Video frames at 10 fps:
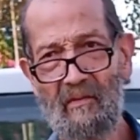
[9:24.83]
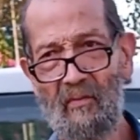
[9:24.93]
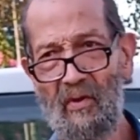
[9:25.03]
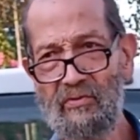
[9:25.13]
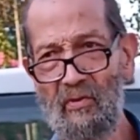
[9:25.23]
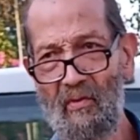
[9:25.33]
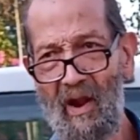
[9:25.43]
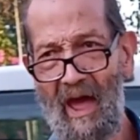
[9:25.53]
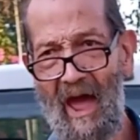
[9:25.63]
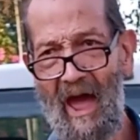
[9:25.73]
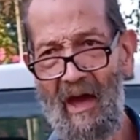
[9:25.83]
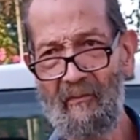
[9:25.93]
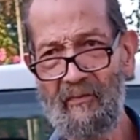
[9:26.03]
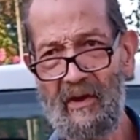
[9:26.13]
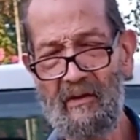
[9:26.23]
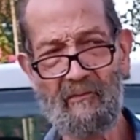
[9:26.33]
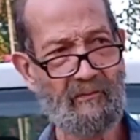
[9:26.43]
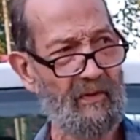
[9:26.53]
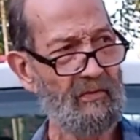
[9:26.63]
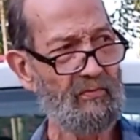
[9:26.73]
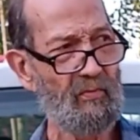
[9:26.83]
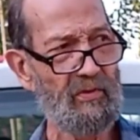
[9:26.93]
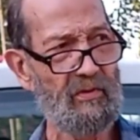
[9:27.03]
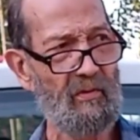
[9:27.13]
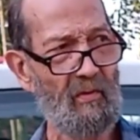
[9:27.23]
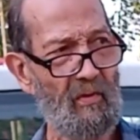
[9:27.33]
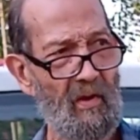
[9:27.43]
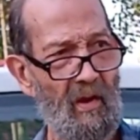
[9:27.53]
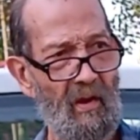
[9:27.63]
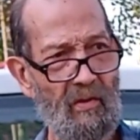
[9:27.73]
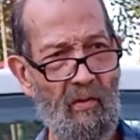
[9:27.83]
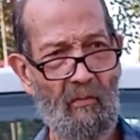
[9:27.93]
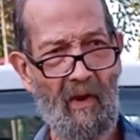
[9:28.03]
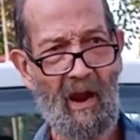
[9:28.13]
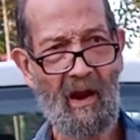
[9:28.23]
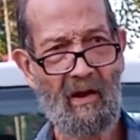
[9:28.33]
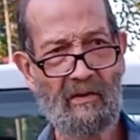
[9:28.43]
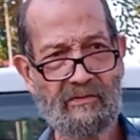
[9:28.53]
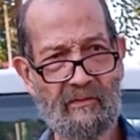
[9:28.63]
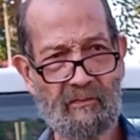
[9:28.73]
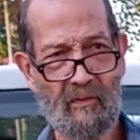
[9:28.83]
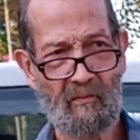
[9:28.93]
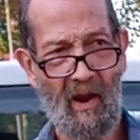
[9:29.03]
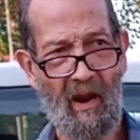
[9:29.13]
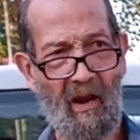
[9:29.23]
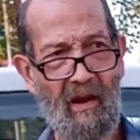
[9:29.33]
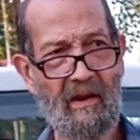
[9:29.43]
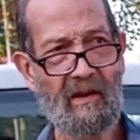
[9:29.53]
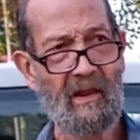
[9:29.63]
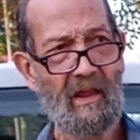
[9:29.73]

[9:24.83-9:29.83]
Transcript: with your life. It interferes with your marriage, if you're married.